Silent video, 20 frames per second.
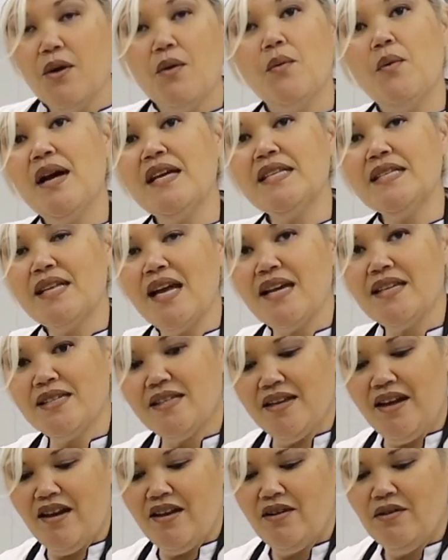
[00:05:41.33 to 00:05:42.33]
Once that's
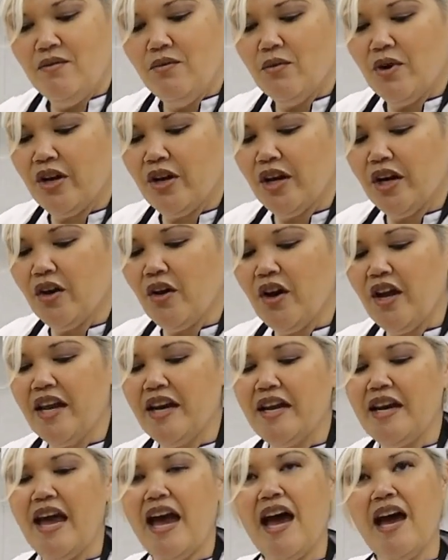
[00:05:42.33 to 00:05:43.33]
done, we're gonna go
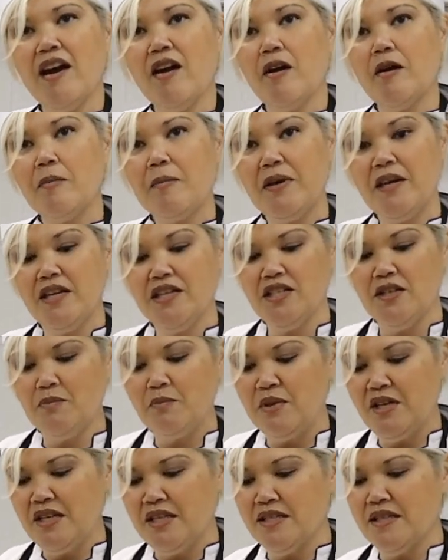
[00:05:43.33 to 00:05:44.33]
ahead and add our pigeon
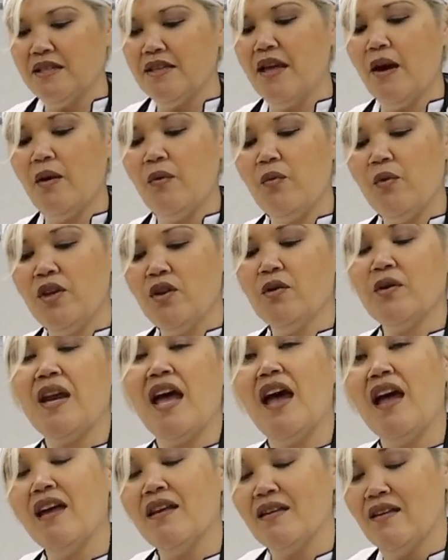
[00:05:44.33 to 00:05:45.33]
peas. Now, if you don't
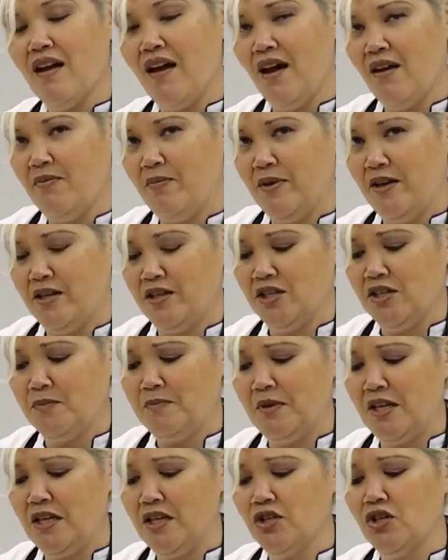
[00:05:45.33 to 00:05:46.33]
have pigeon
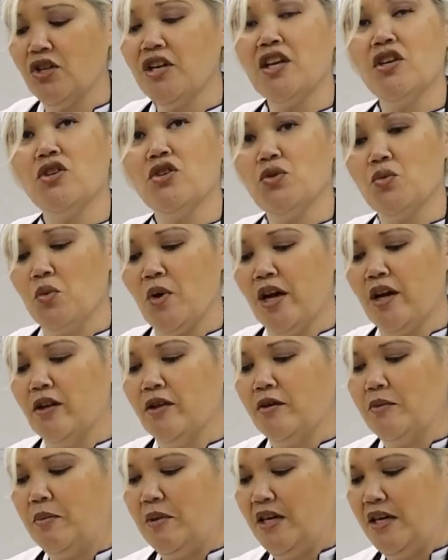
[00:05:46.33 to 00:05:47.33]
peas, you can use
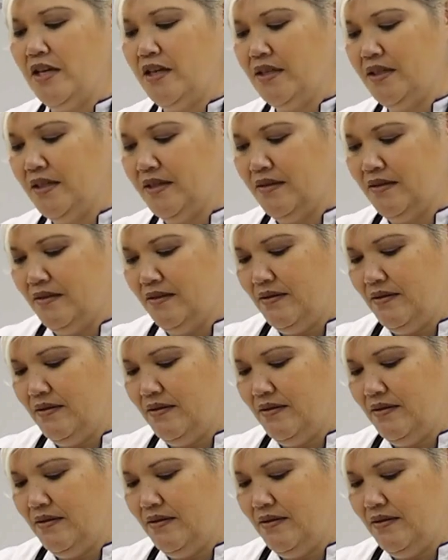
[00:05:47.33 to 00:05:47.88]
regular peas.